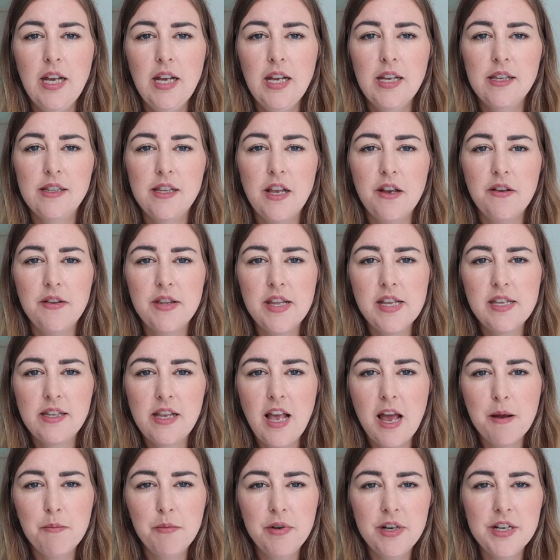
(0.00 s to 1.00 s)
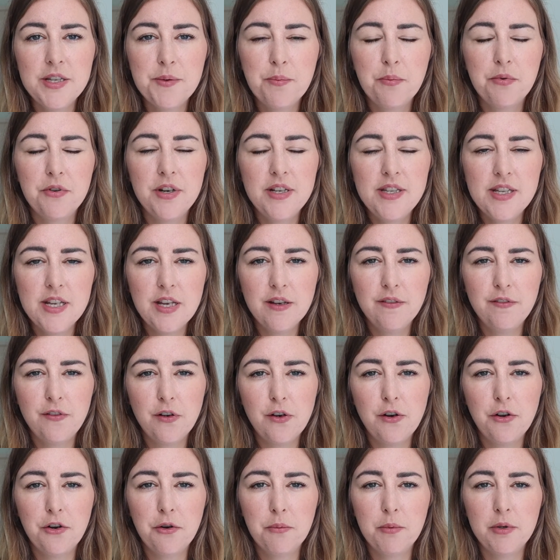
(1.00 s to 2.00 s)
So this camera is pretty
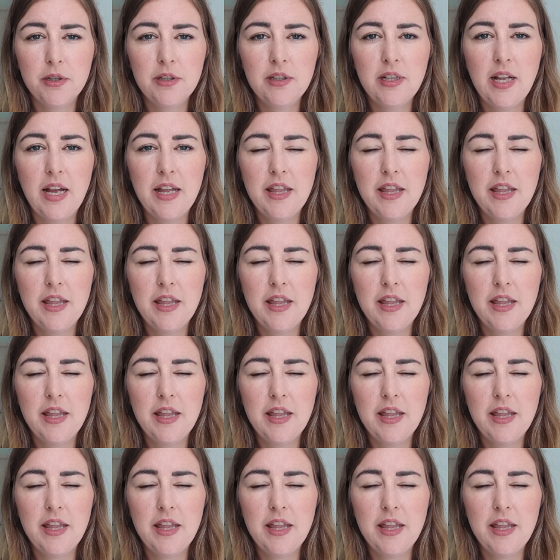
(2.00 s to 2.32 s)
affordable.